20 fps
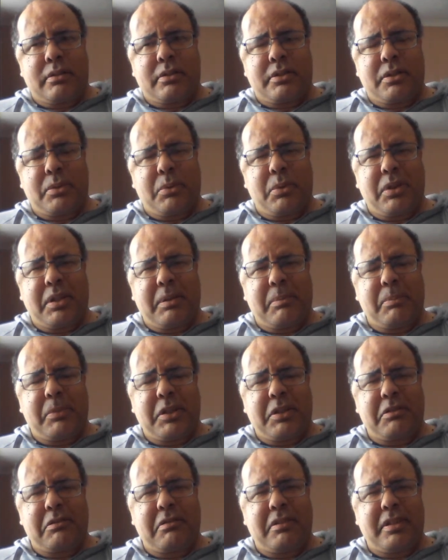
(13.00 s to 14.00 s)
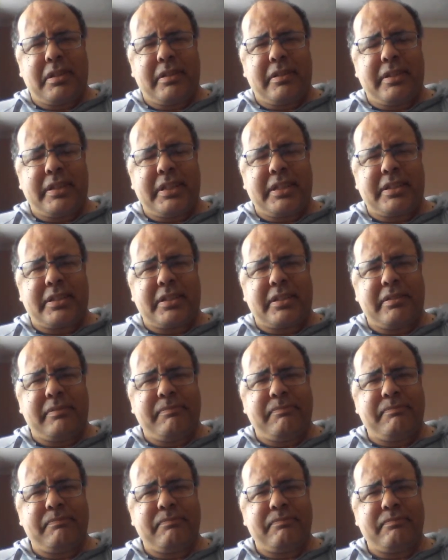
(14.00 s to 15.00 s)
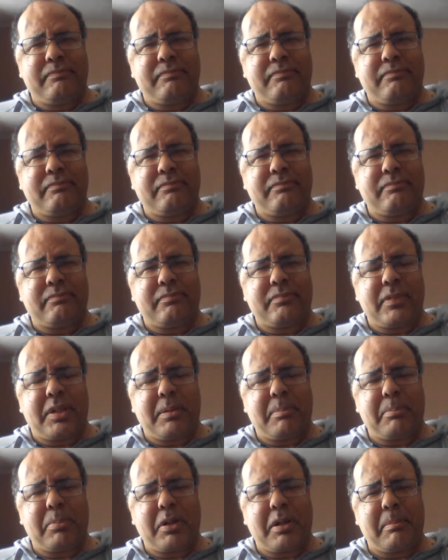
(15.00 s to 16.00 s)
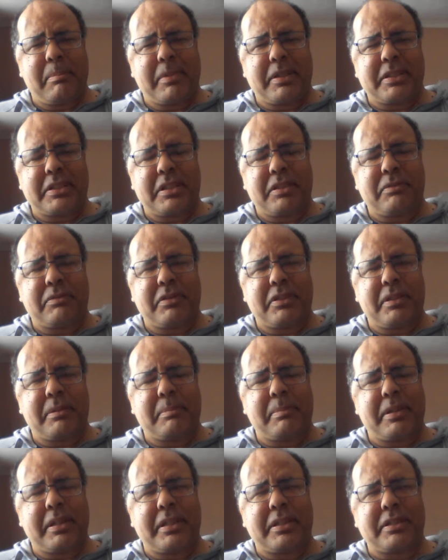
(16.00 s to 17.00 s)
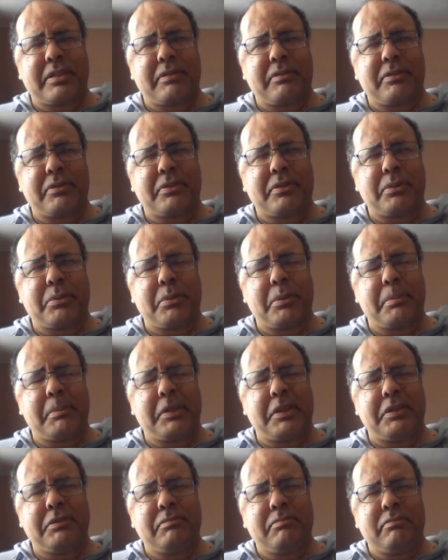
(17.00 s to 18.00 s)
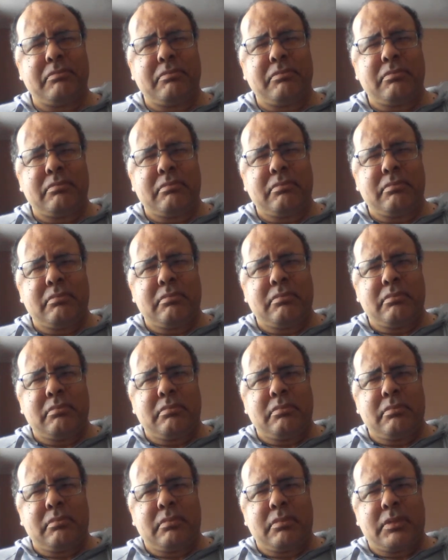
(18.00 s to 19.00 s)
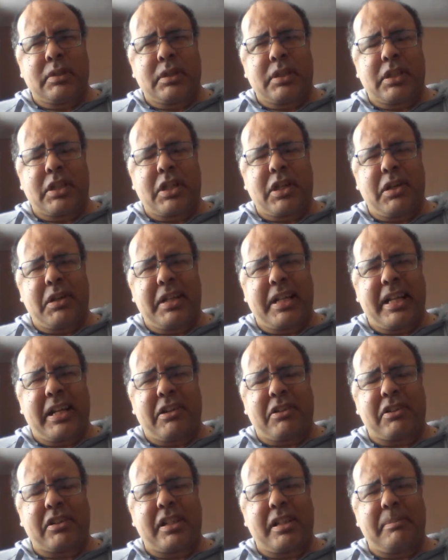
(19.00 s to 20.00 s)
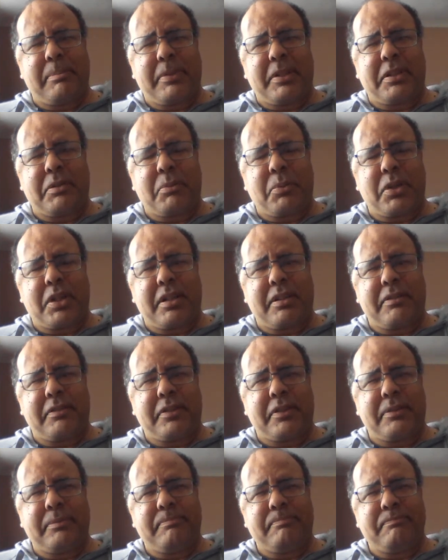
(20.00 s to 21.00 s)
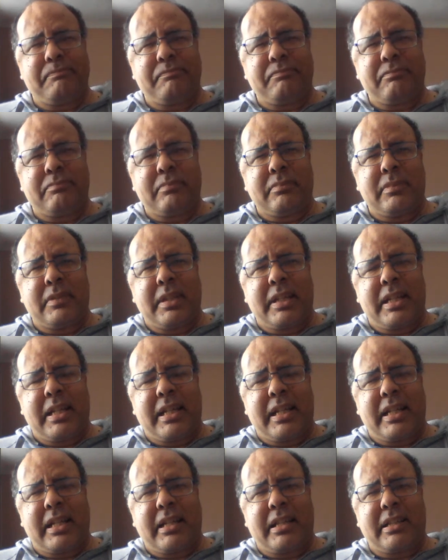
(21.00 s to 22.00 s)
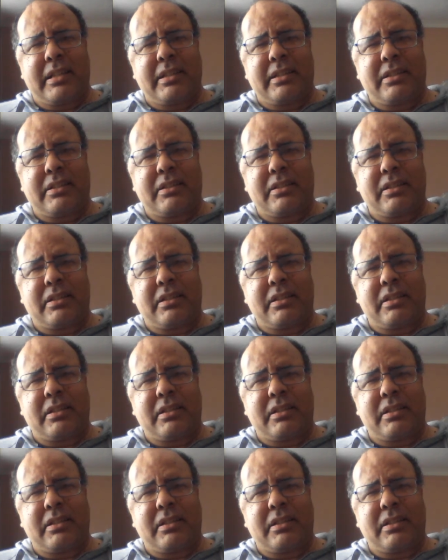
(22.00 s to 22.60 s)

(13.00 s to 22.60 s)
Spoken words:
So what I'm wondering is, I'm putting myself in the place of a woman, going out clubbing, whatever, and